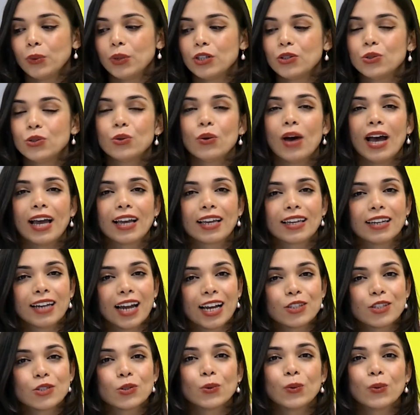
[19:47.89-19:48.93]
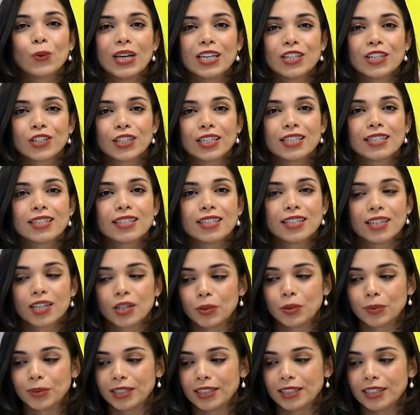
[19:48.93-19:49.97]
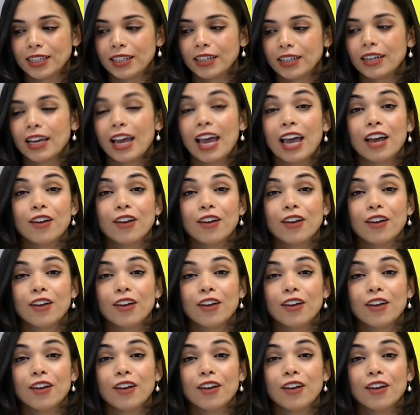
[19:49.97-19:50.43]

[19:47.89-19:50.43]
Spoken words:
we do a graduation ceremony